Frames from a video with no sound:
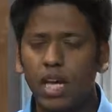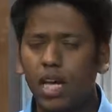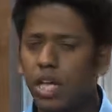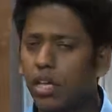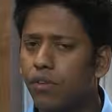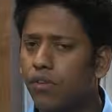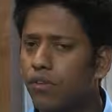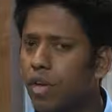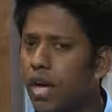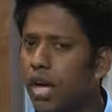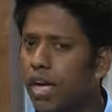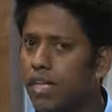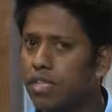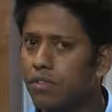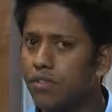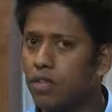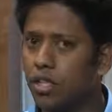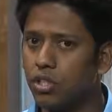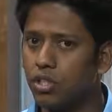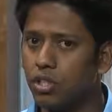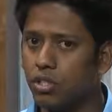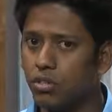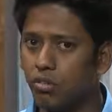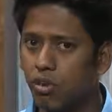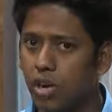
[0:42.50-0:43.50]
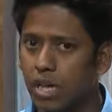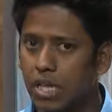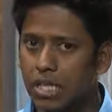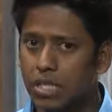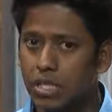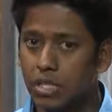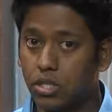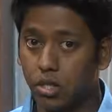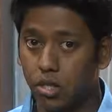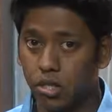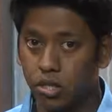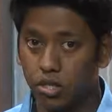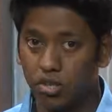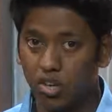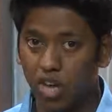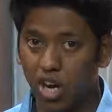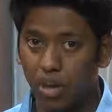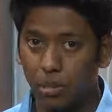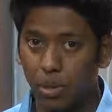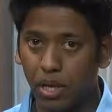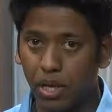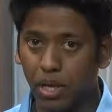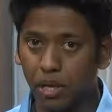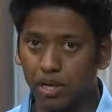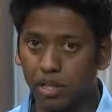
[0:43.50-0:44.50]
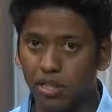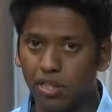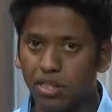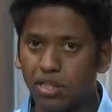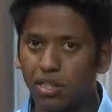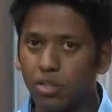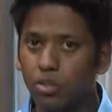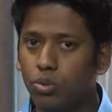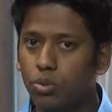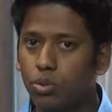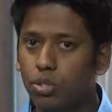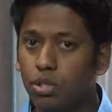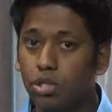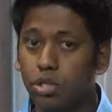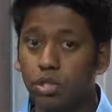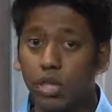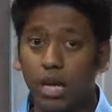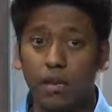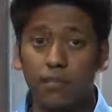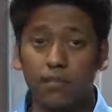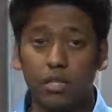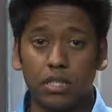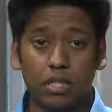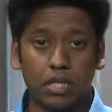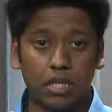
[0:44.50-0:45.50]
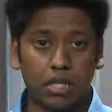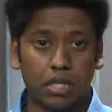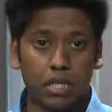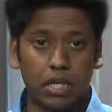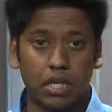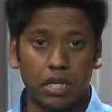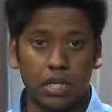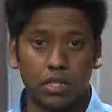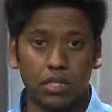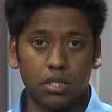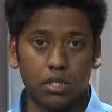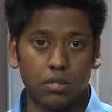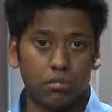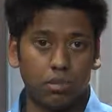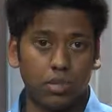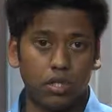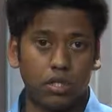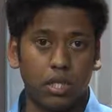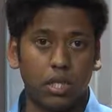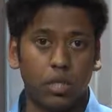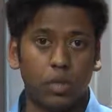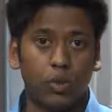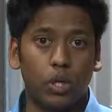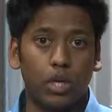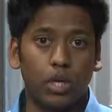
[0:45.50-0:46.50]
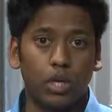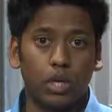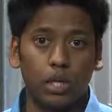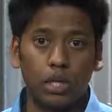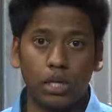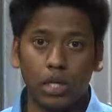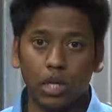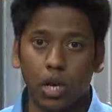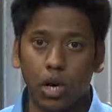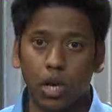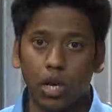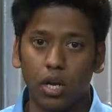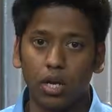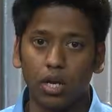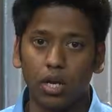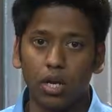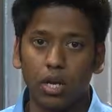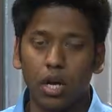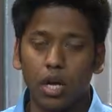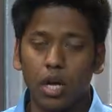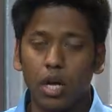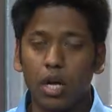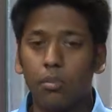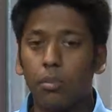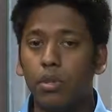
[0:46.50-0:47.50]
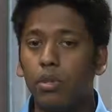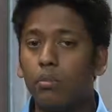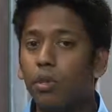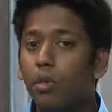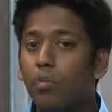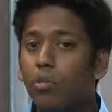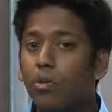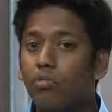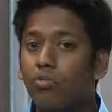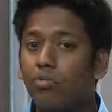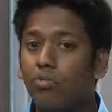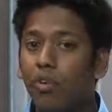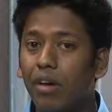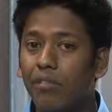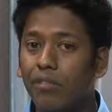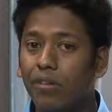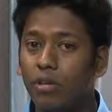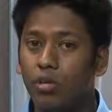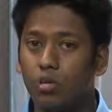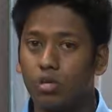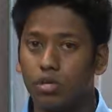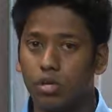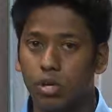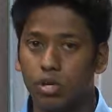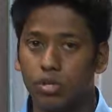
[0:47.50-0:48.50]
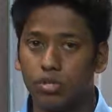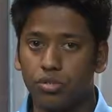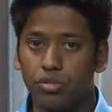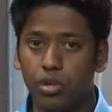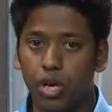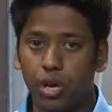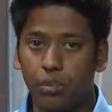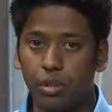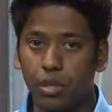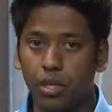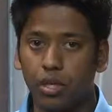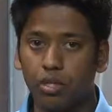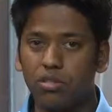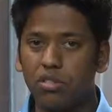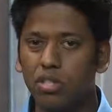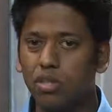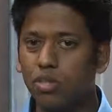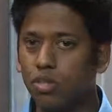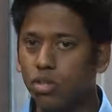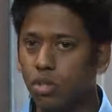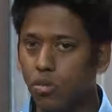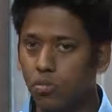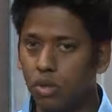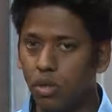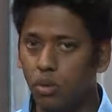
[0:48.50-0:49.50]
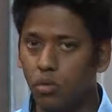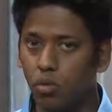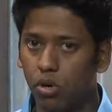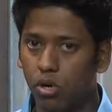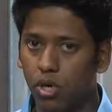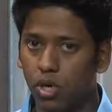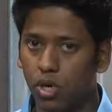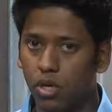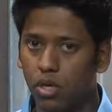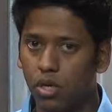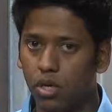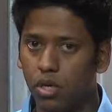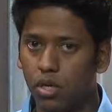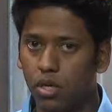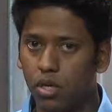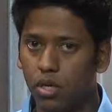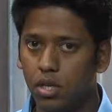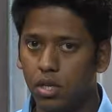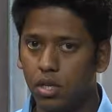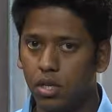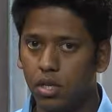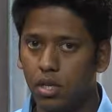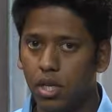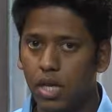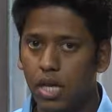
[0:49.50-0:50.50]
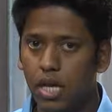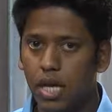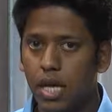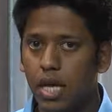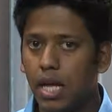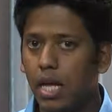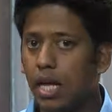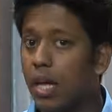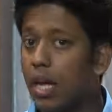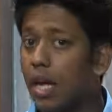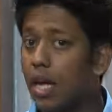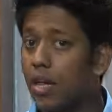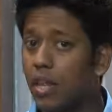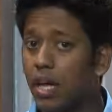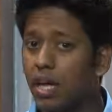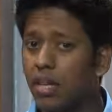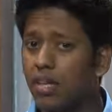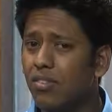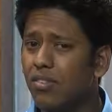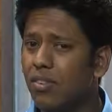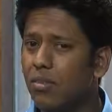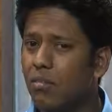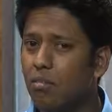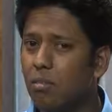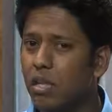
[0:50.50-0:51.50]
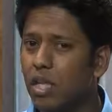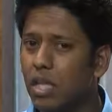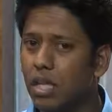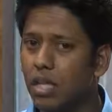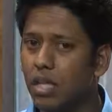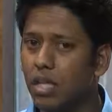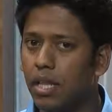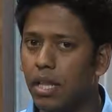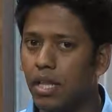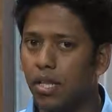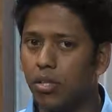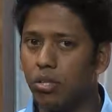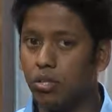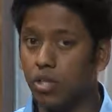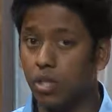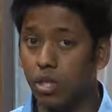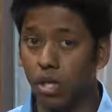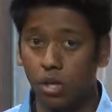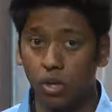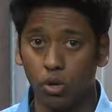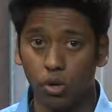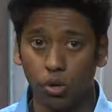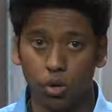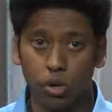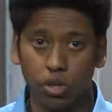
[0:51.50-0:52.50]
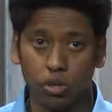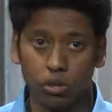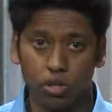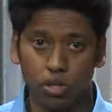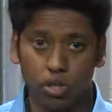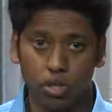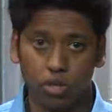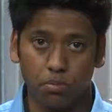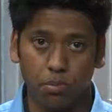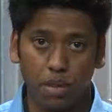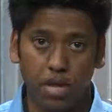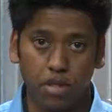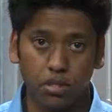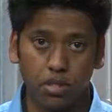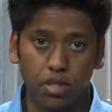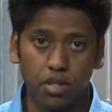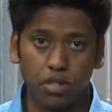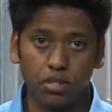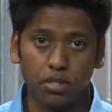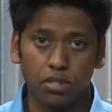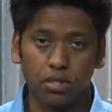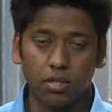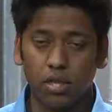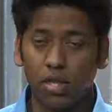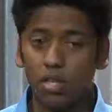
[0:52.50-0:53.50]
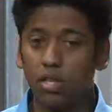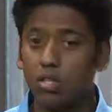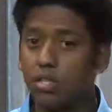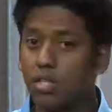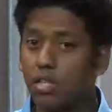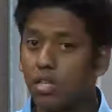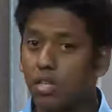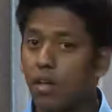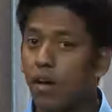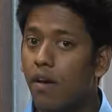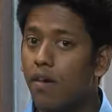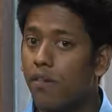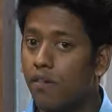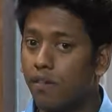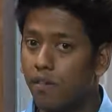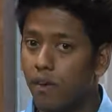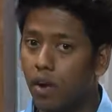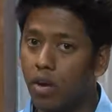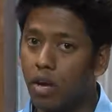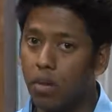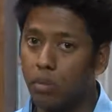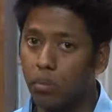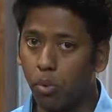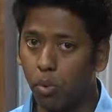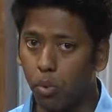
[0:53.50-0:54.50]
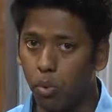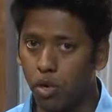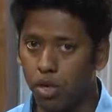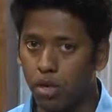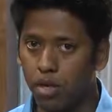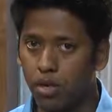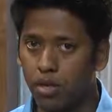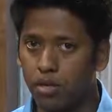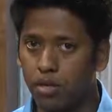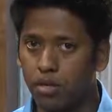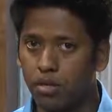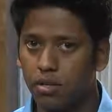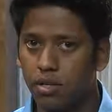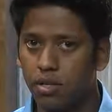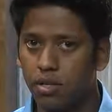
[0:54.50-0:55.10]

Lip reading: If your activation rates start dropping, you still have existing customers that you can lean on. But the moment revenue starts dropping, you should be worried. Now, that doesn't mean that you should ignore those other metrics. They're still very important.